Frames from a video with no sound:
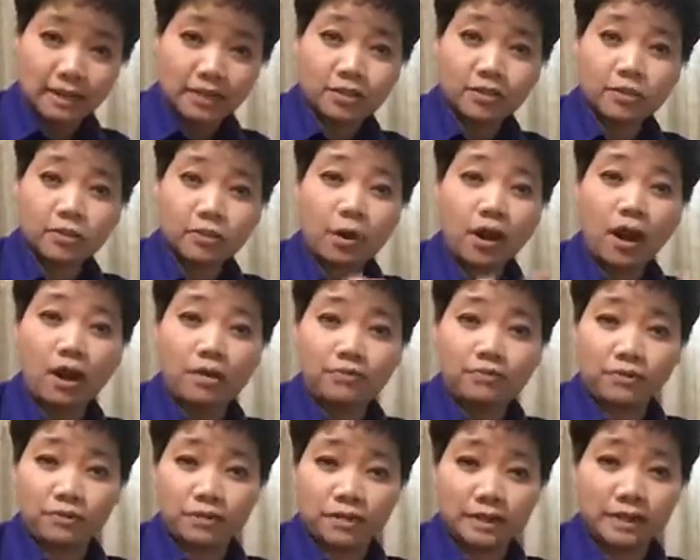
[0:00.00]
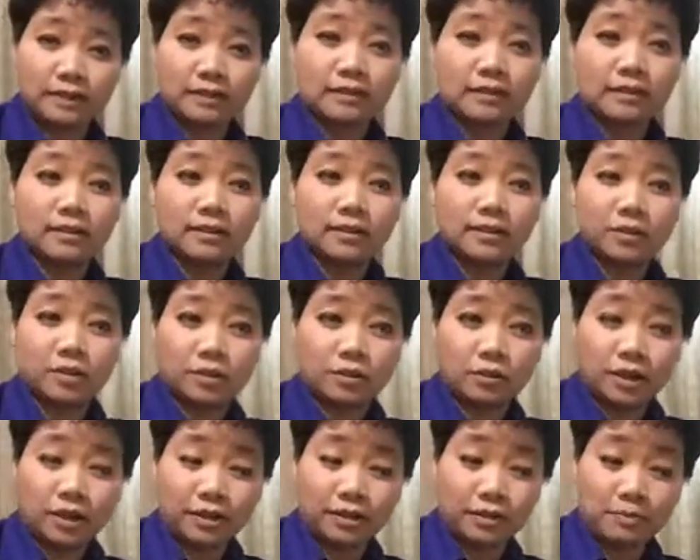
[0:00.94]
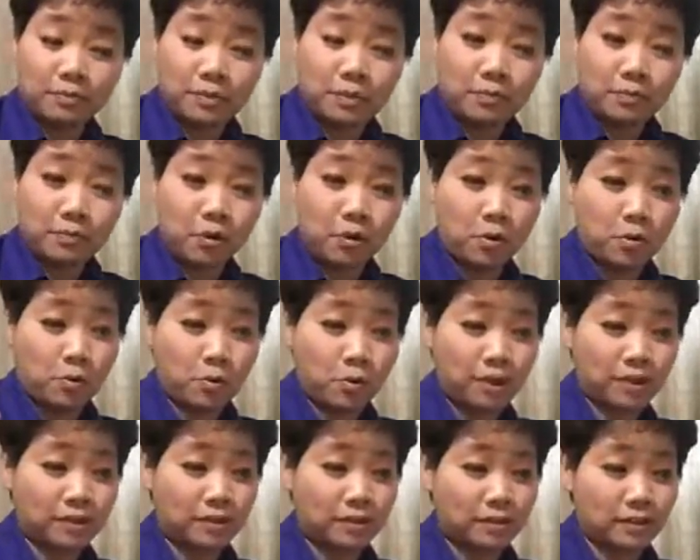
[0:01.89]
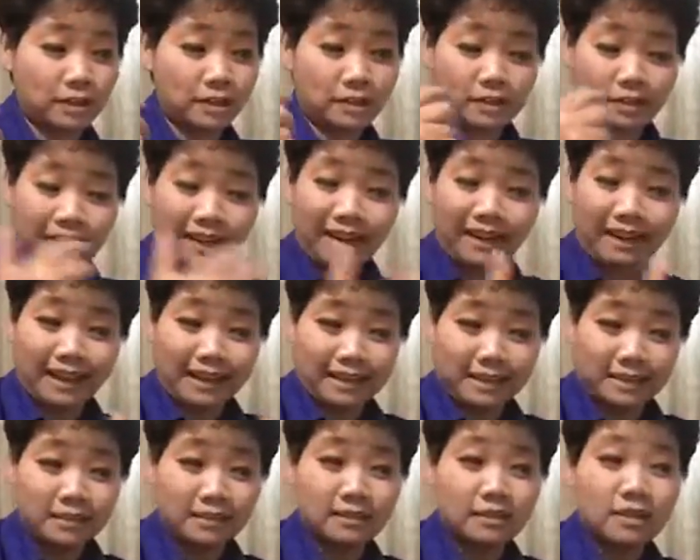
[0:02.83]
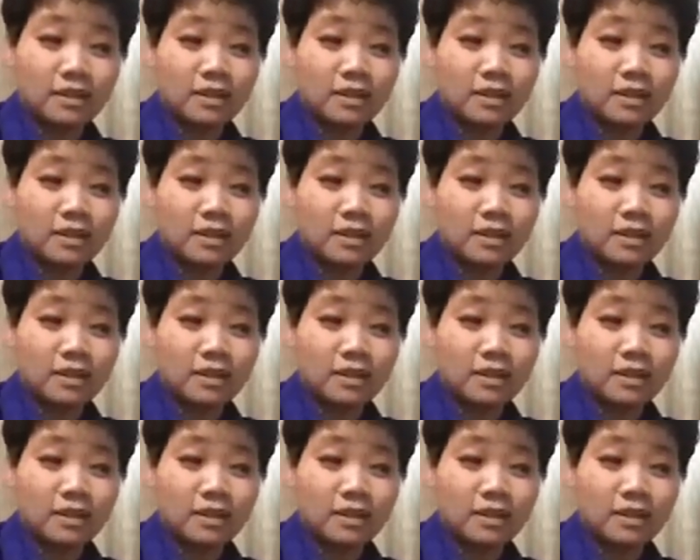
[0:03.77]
to offer it to other people, whether it's a client